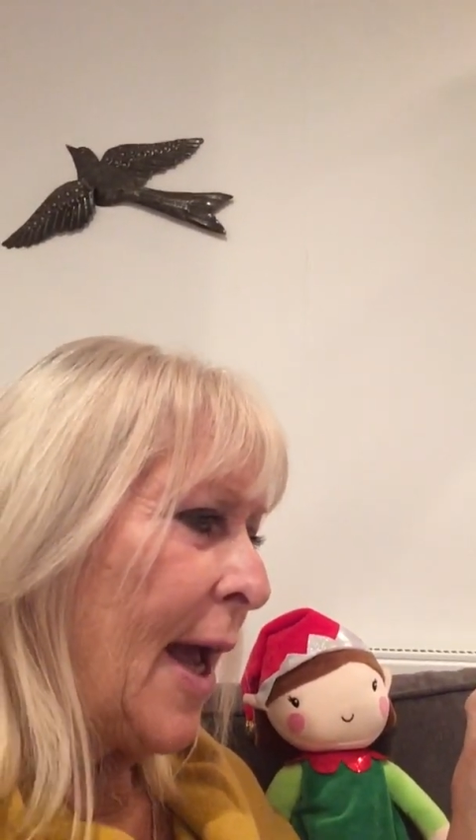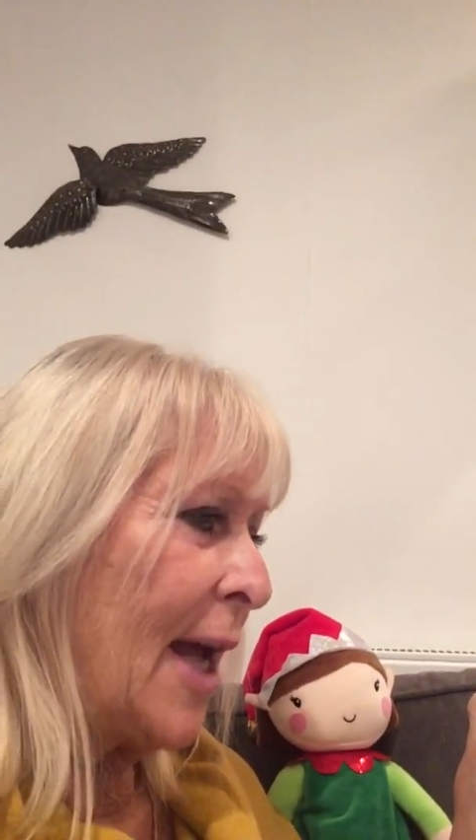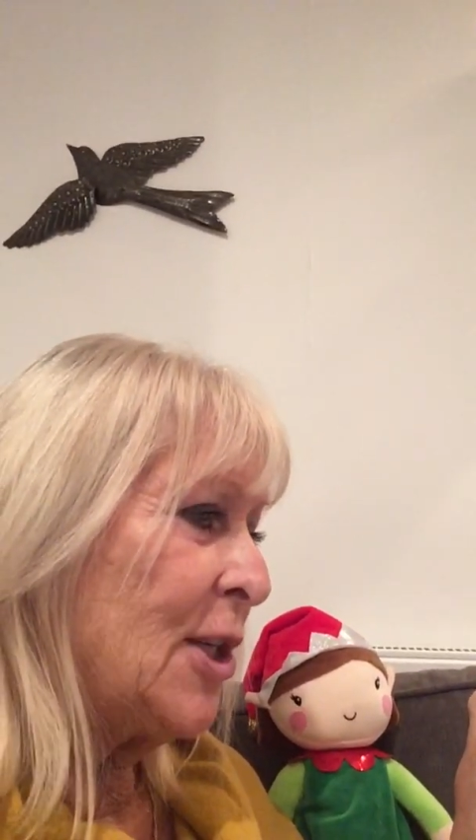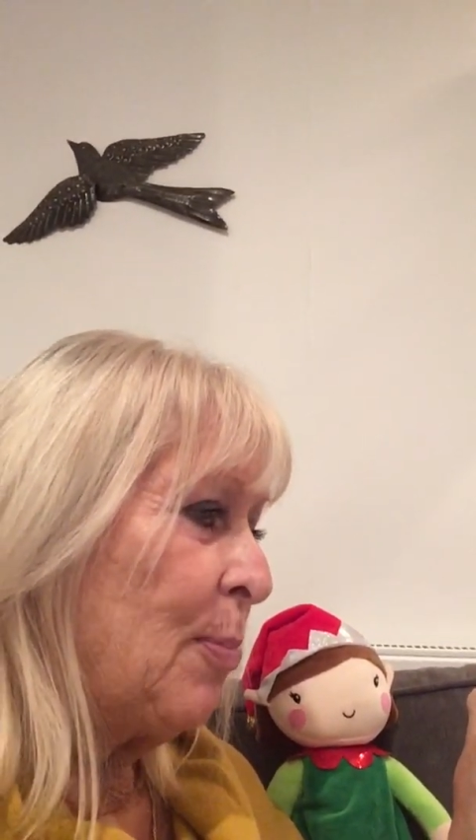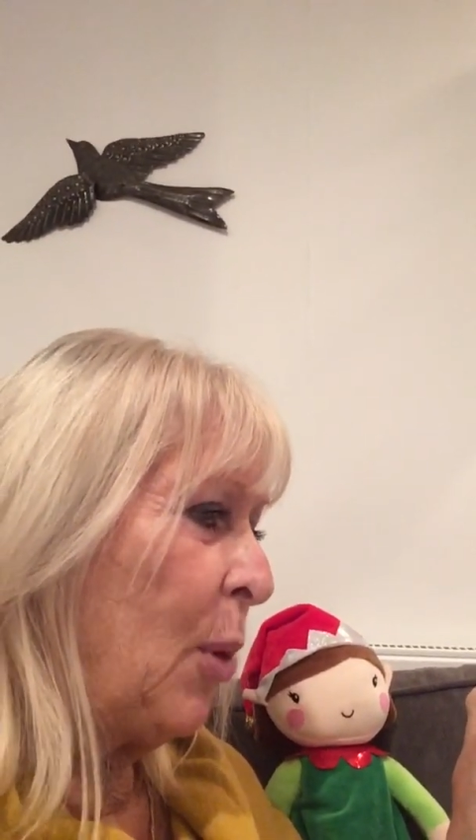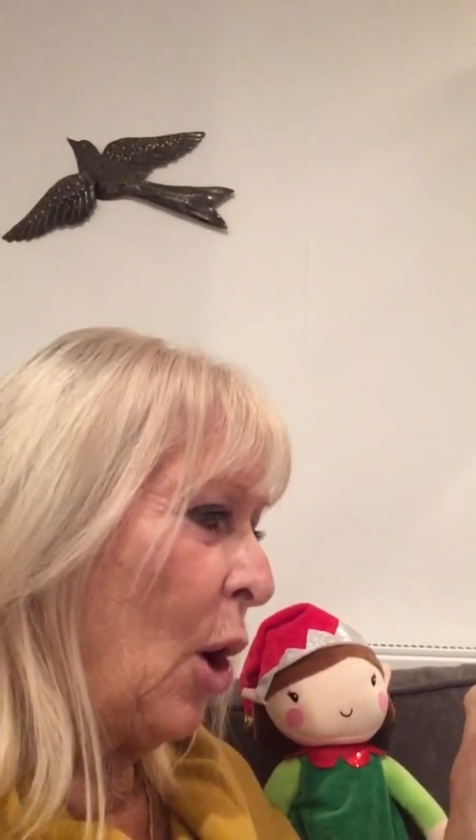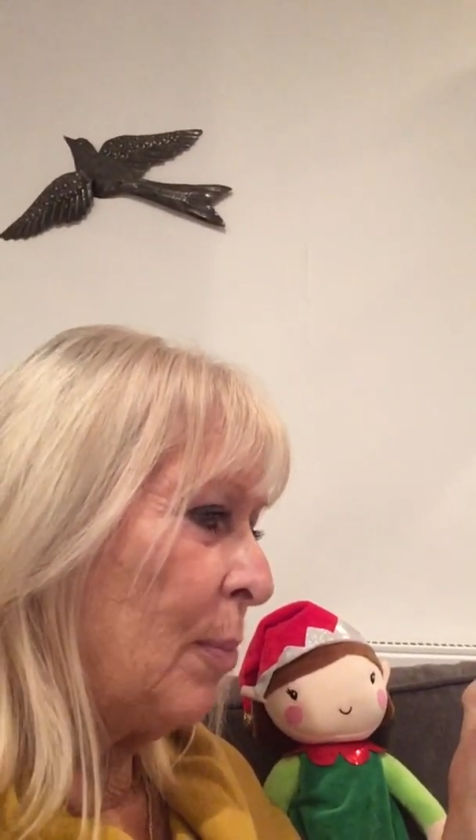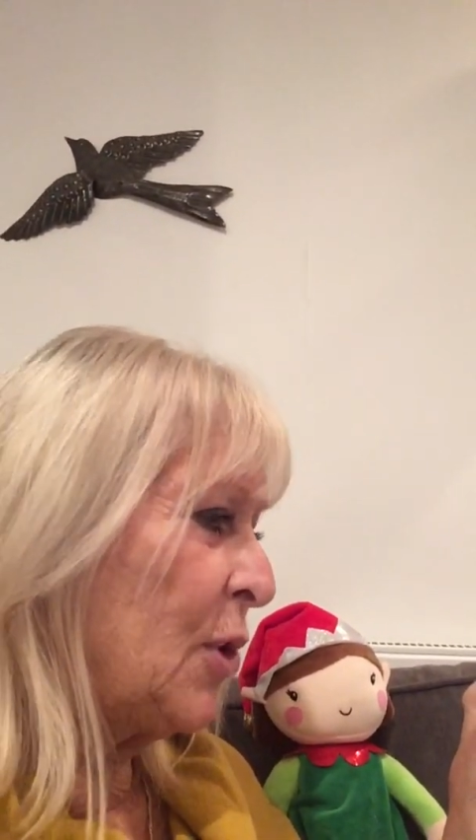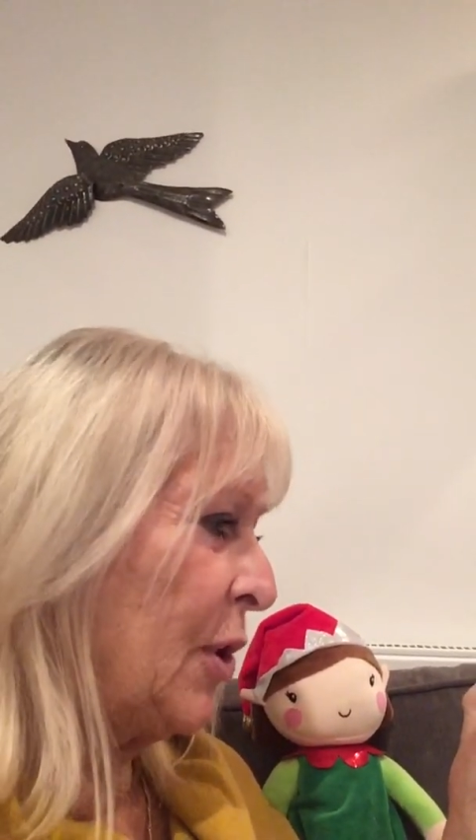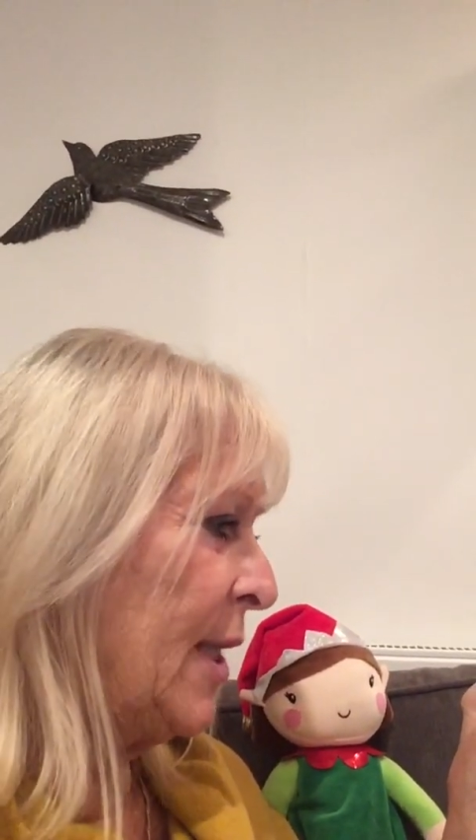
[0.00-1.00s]
and
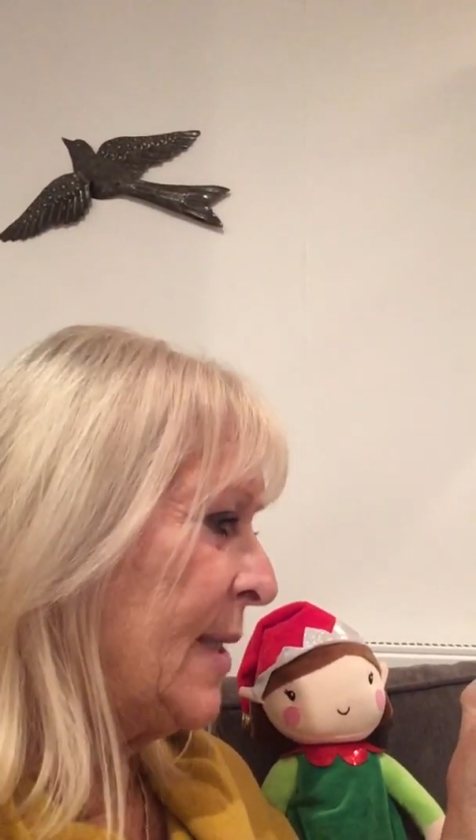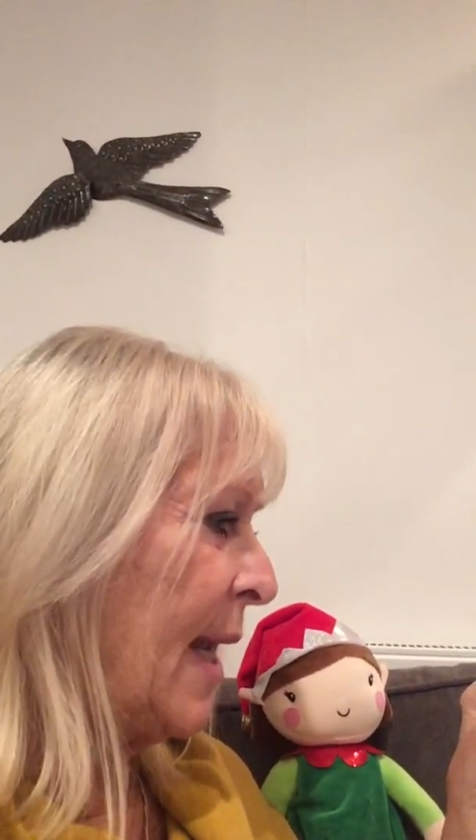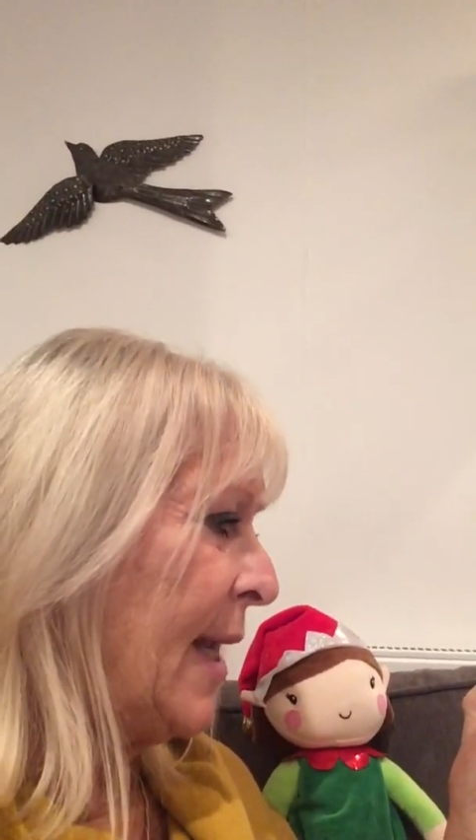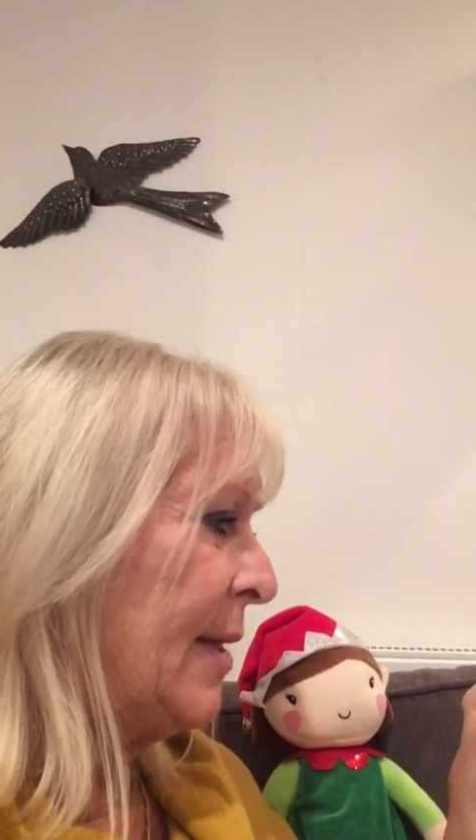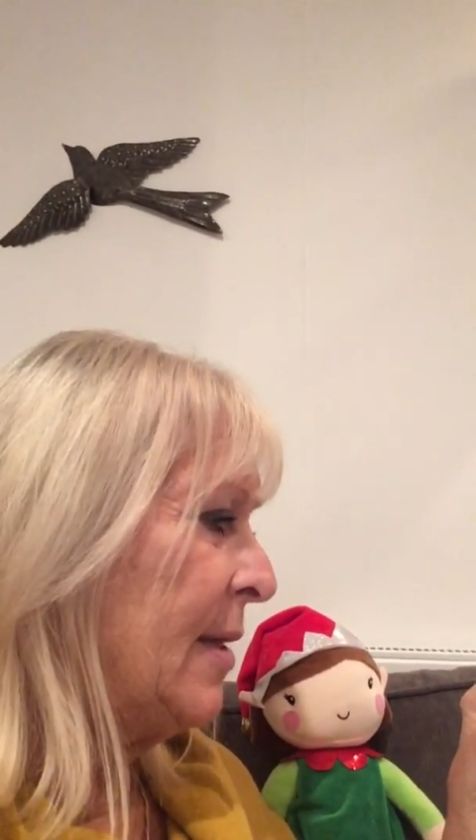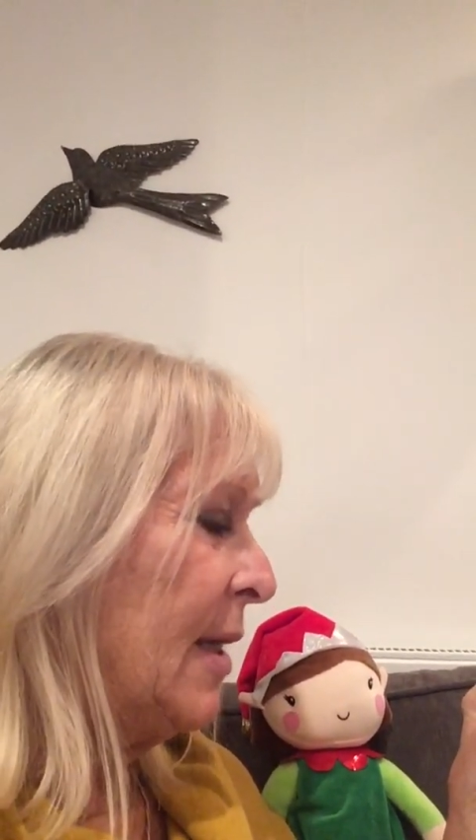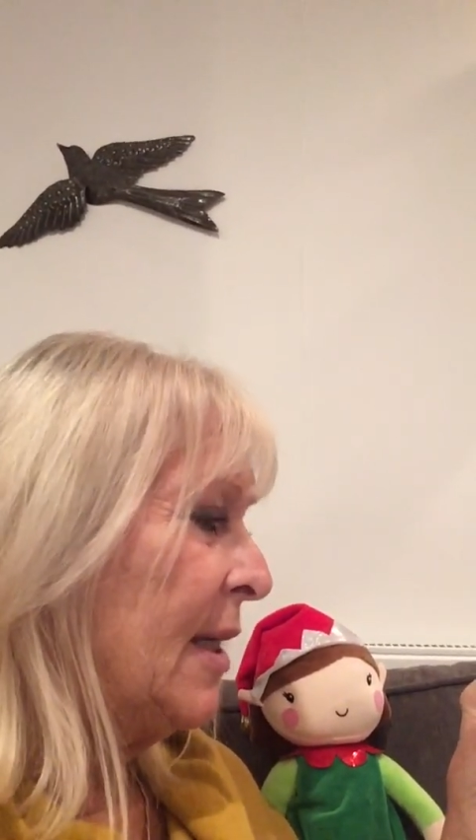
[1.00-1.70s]
popped on his head.